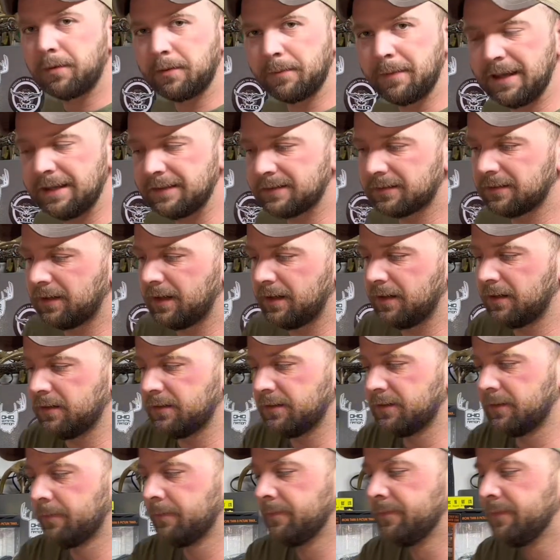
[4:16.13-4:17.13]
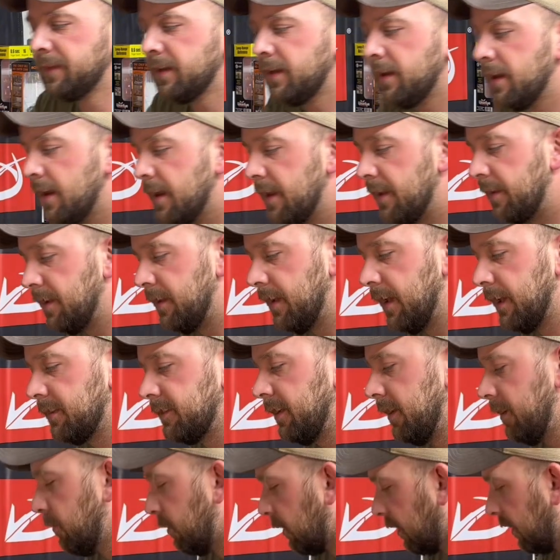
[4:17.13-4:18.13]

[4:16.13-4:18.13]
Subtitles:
base layers. The next thing we're